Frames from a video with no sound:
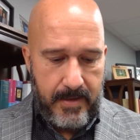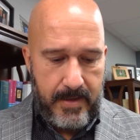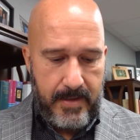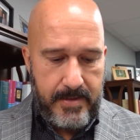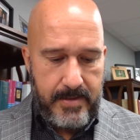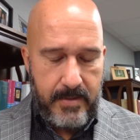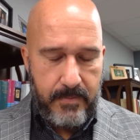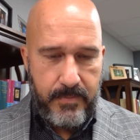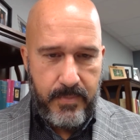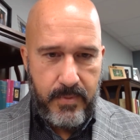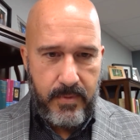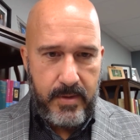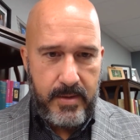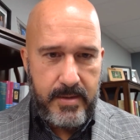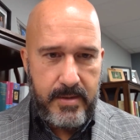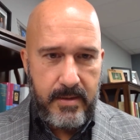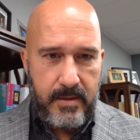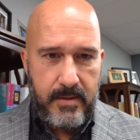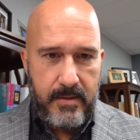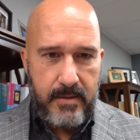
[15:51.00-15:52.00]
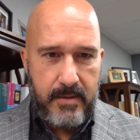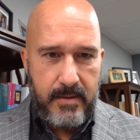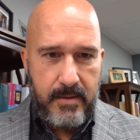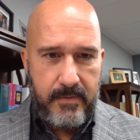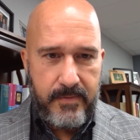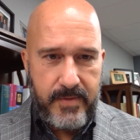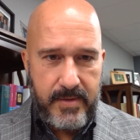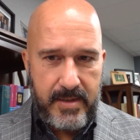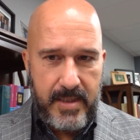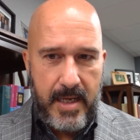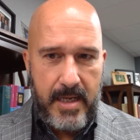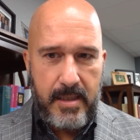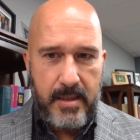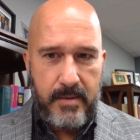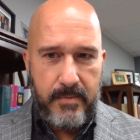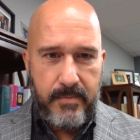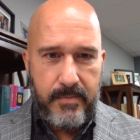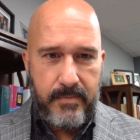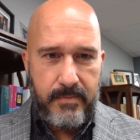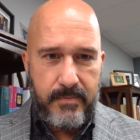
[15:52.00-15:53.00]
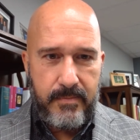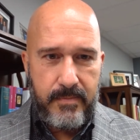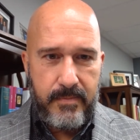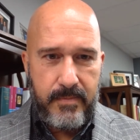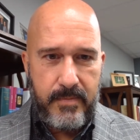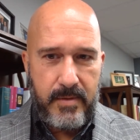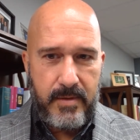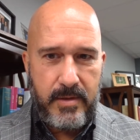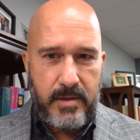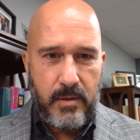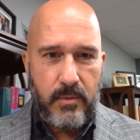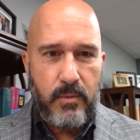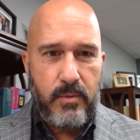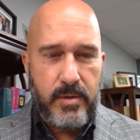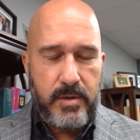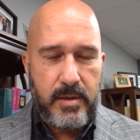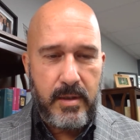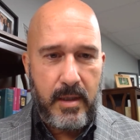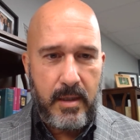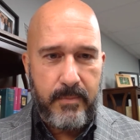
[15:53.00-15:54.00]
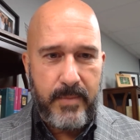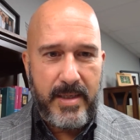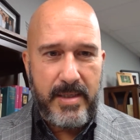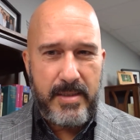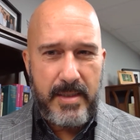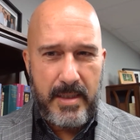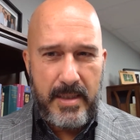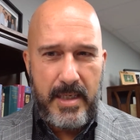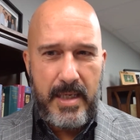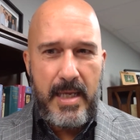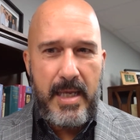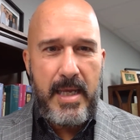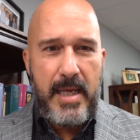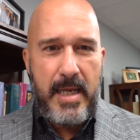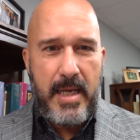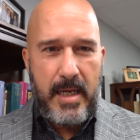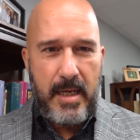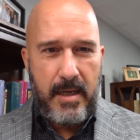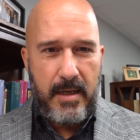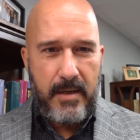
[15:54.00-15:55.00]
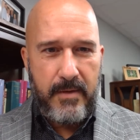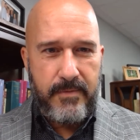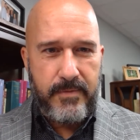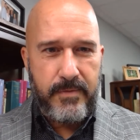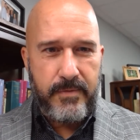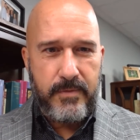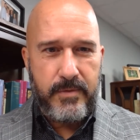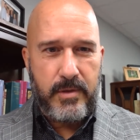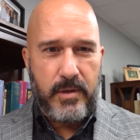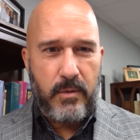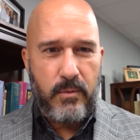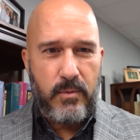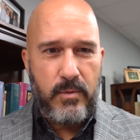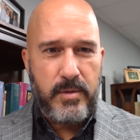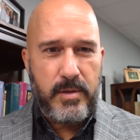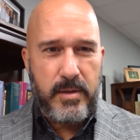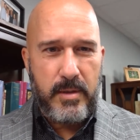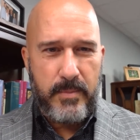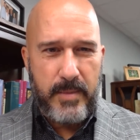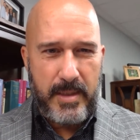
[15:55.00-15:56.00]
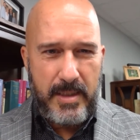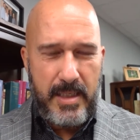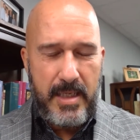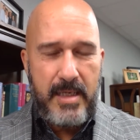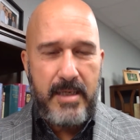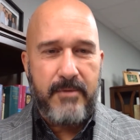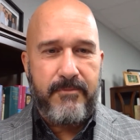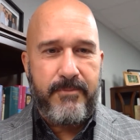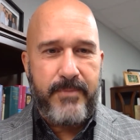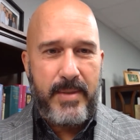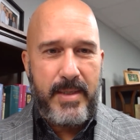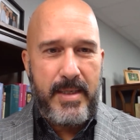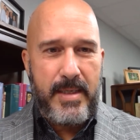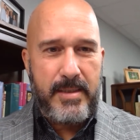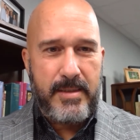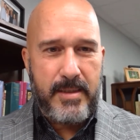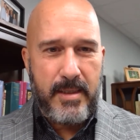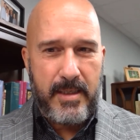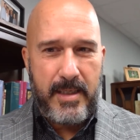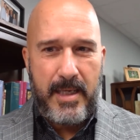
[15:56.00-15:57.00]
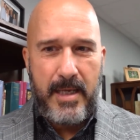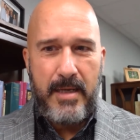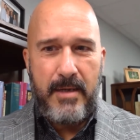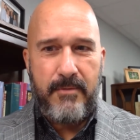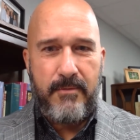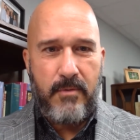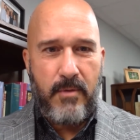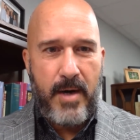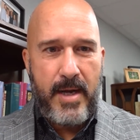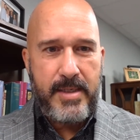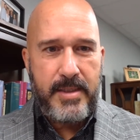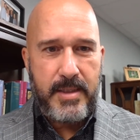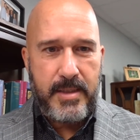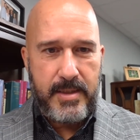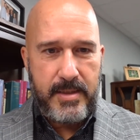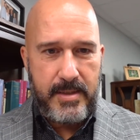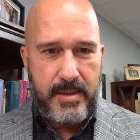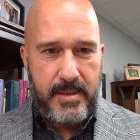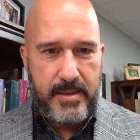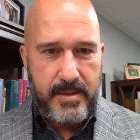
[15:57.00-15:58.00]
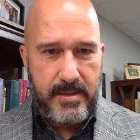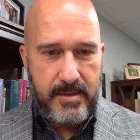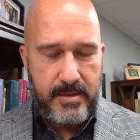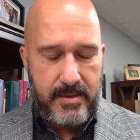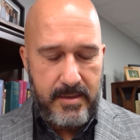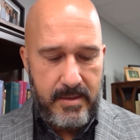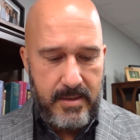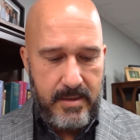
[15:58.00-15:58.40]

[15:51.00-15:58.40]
he's the priest of Salem, Jerusalem. He's the king of Jerusalem, the king of peace, the king of righteousness.